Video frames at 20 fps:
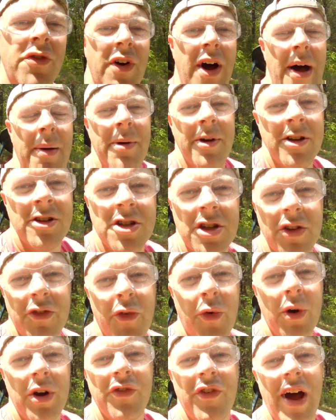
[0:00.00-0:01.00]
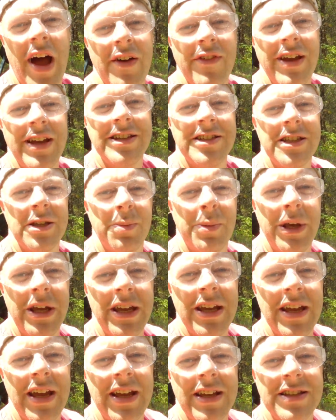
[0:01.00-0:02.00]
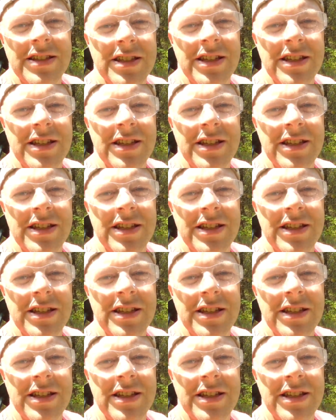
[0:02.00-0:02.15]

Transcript: move up to the 45 ACP